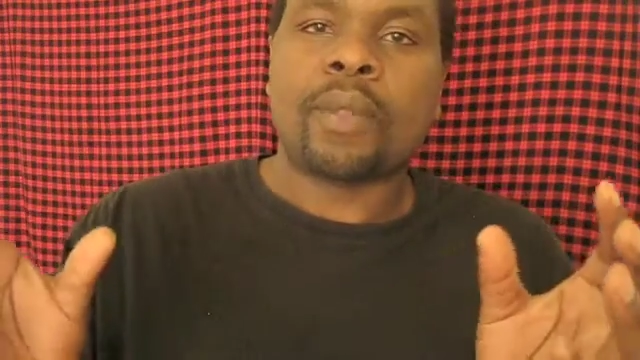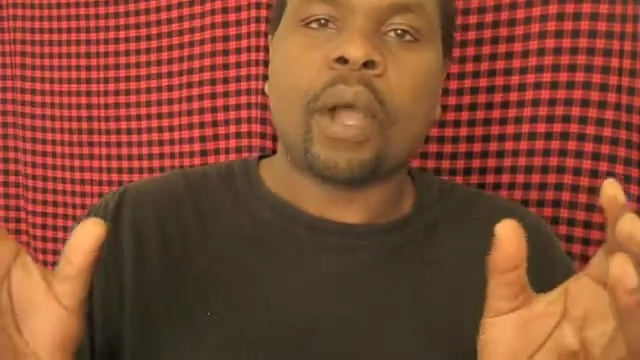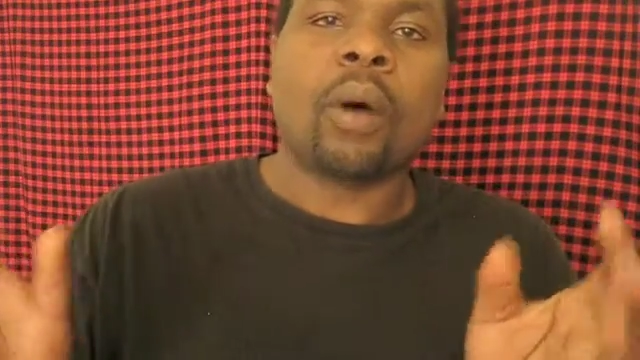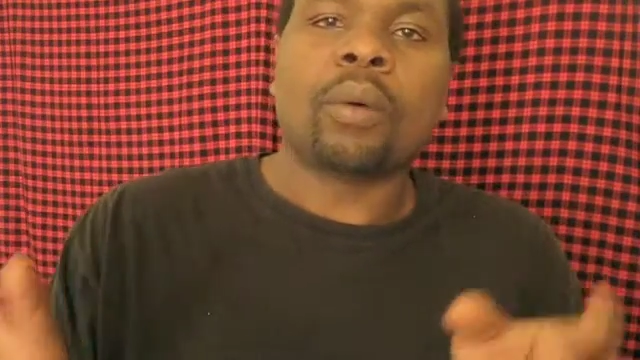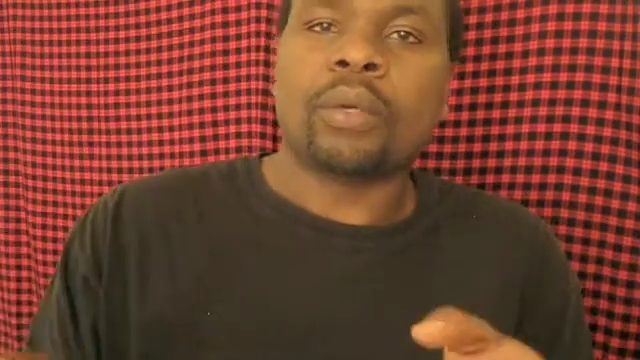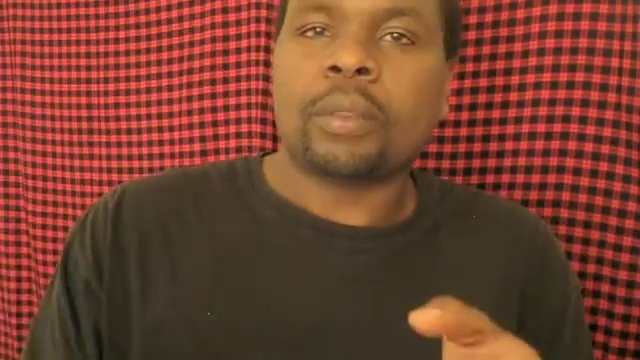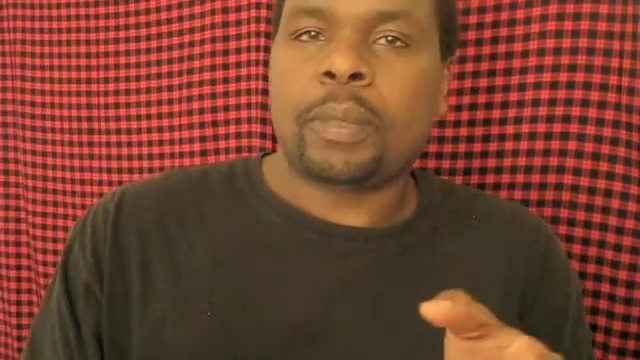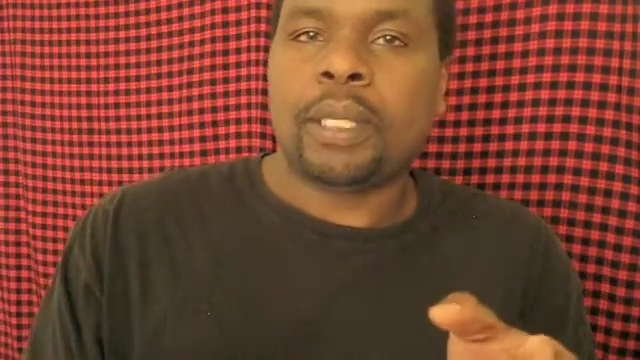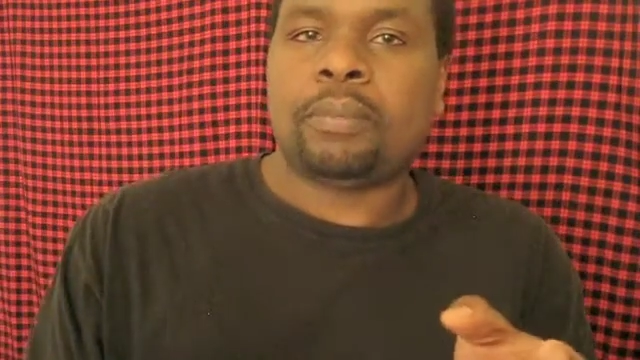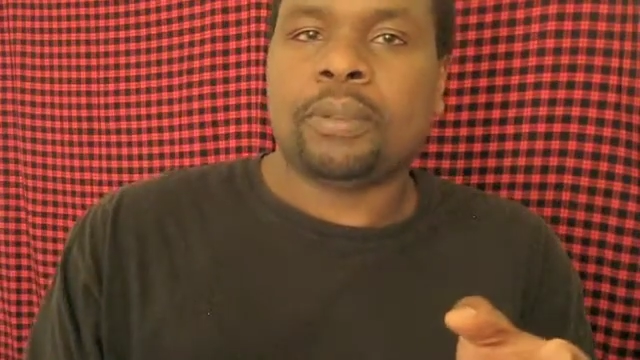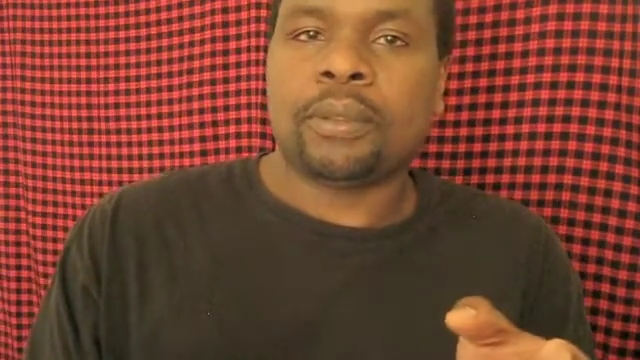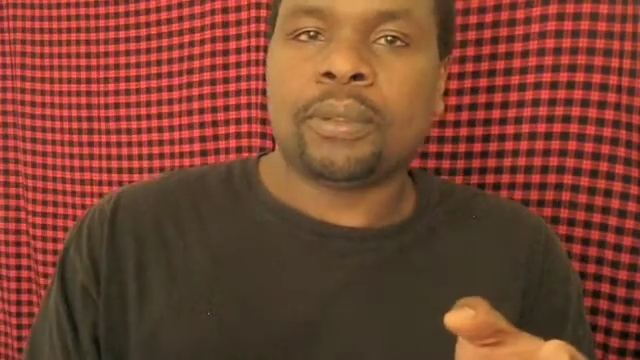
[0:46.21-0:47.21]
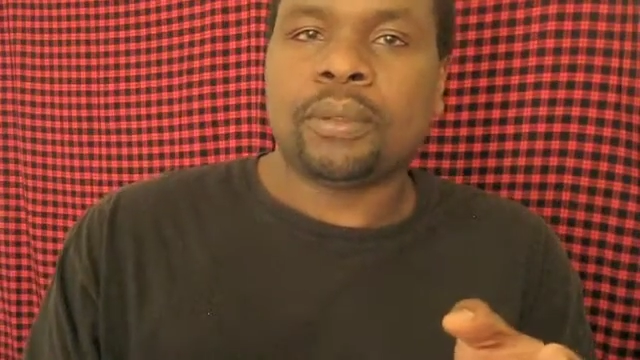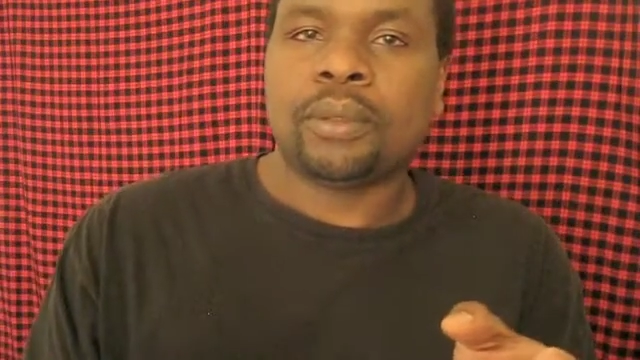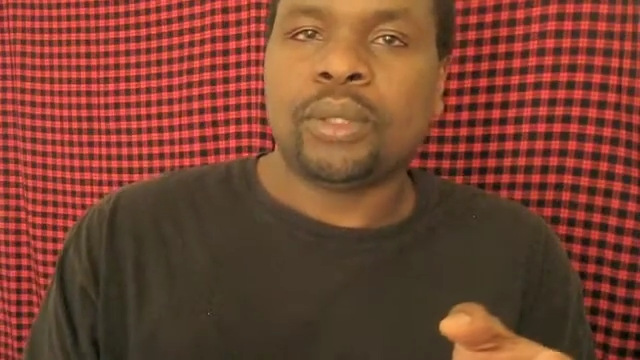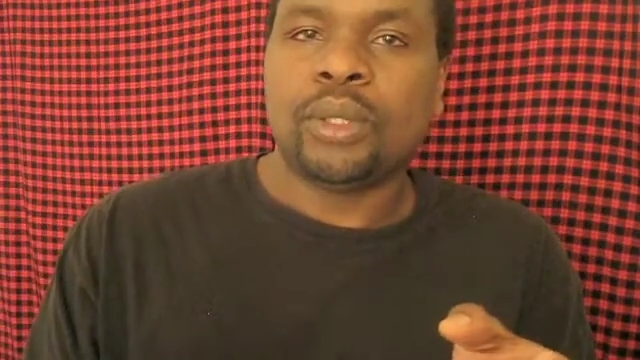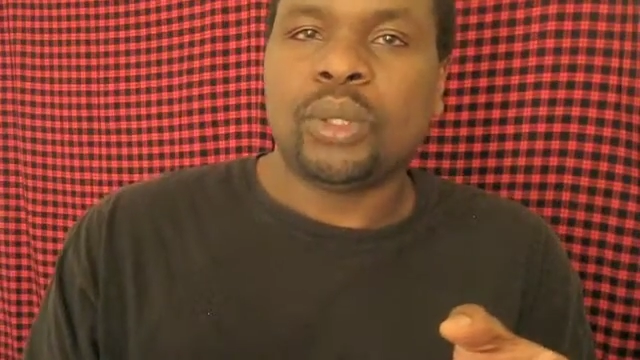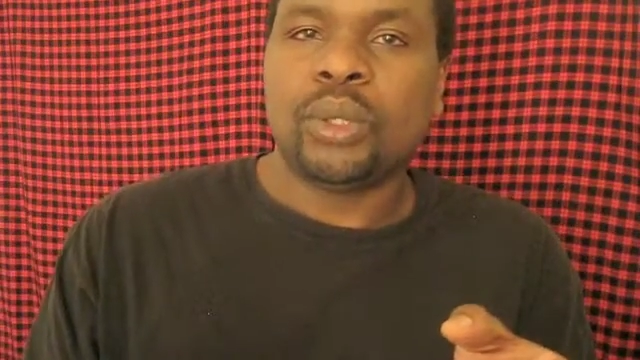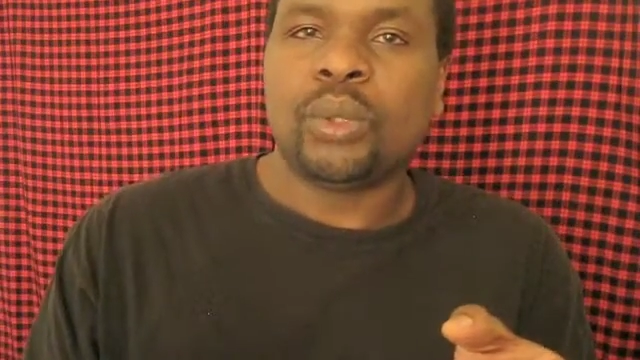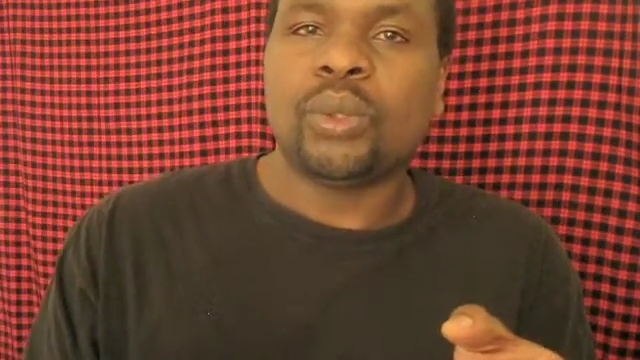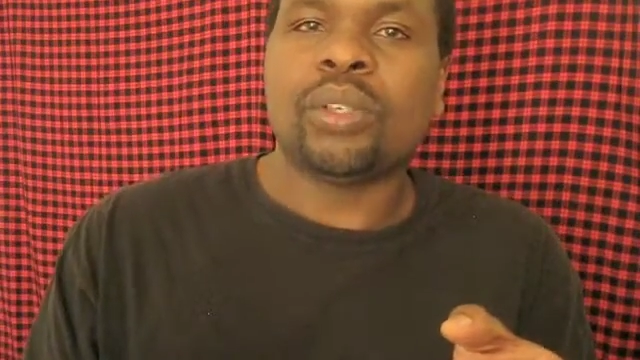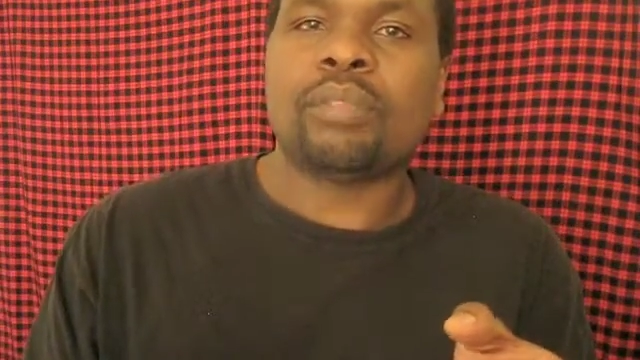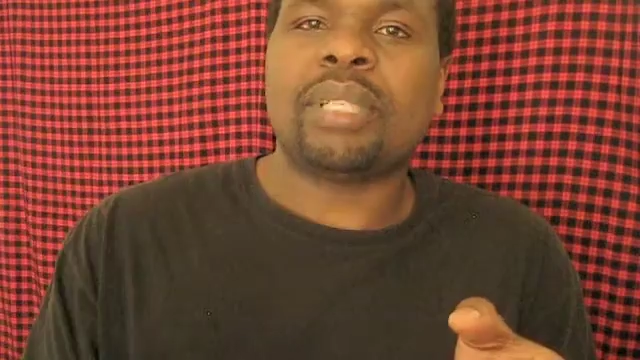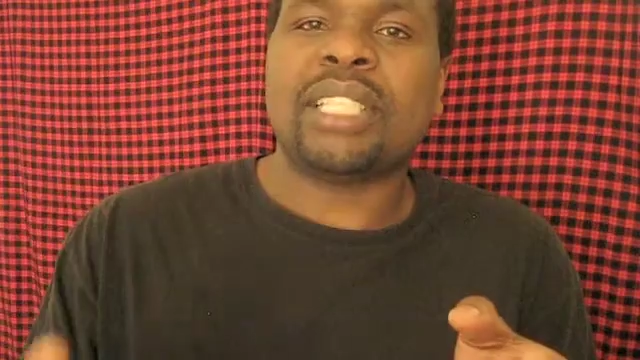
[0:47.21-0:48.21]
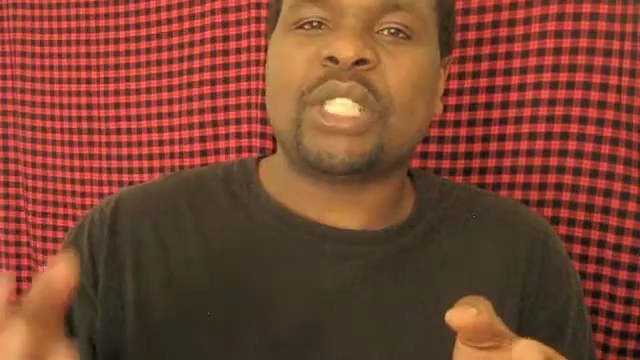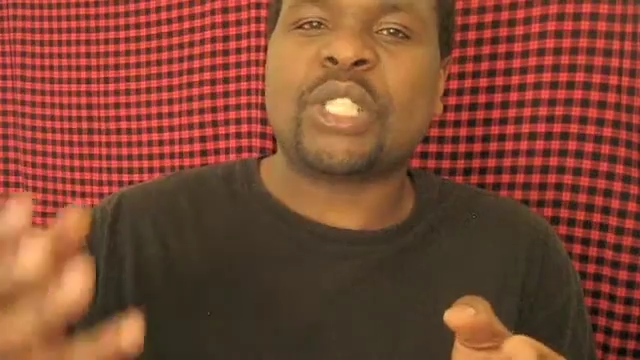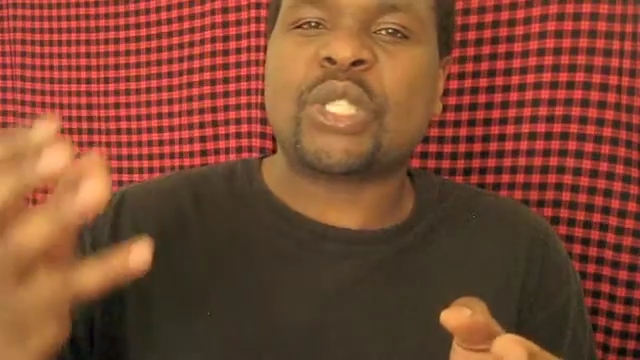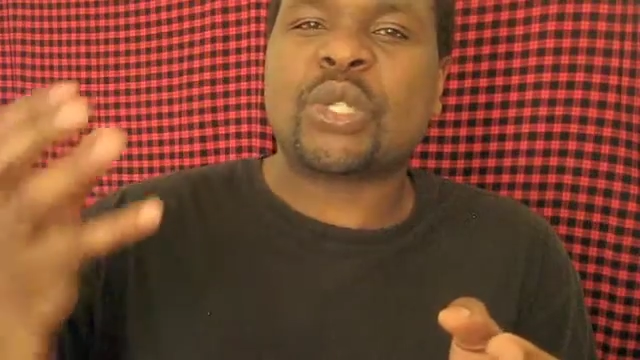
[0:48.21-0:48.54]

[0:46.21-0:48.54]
Old people who have been